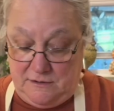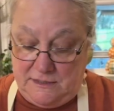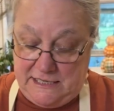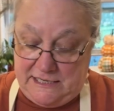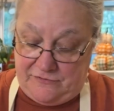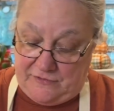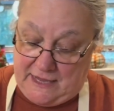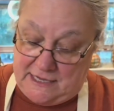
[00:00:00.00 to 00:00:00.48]

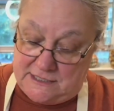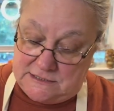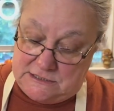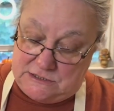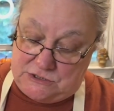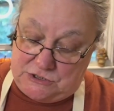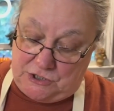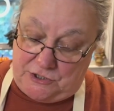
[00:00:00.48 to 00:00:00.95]
Get that
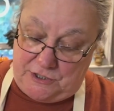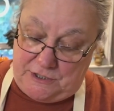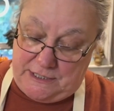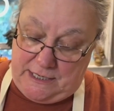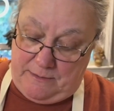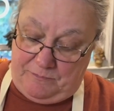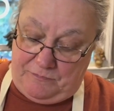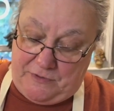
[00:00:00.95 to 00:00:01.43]
stirred
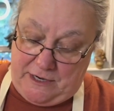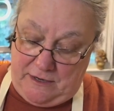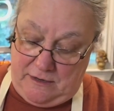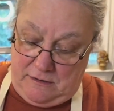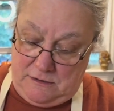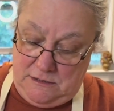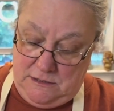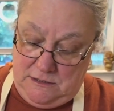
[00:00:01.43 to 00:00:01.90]
up
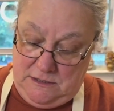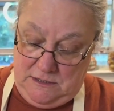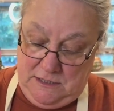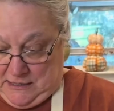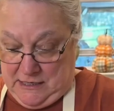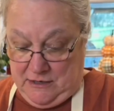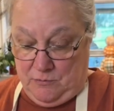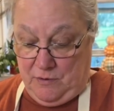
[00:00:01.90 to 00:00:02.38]
there.
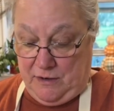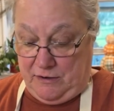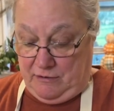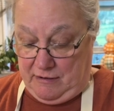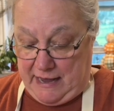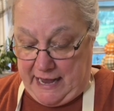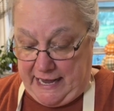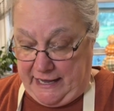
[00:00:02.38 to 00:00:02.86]
We're
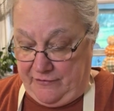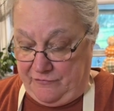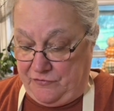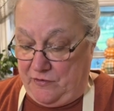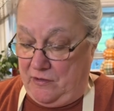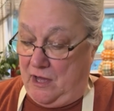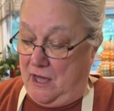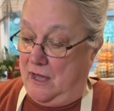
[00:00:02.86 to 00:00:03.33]
going to
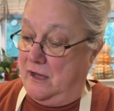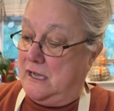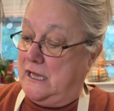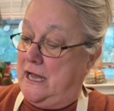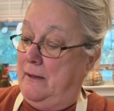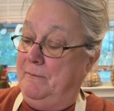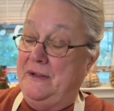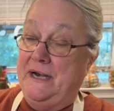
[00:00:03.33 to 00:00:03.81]
add a
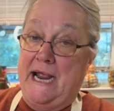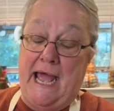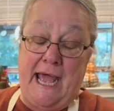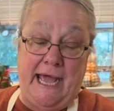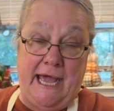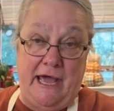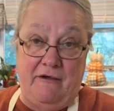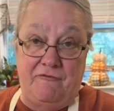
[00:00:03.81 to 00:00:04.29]

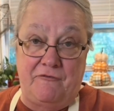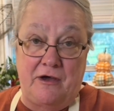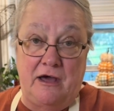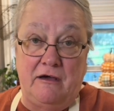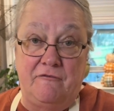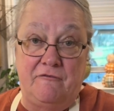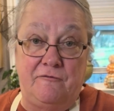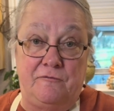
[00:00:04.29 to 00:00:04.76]
1.5 cups
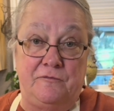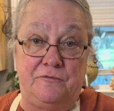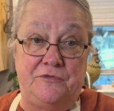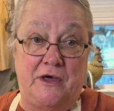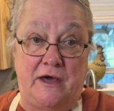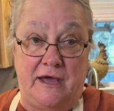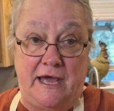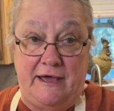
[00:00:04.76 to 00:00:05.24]
of
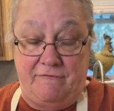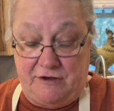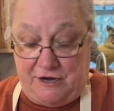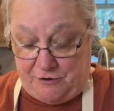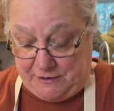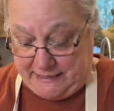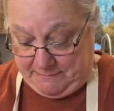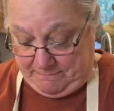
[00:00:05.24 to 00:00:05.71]
the heavy
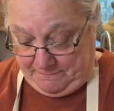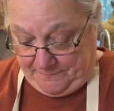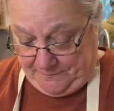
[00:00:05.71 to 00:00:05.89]
cream.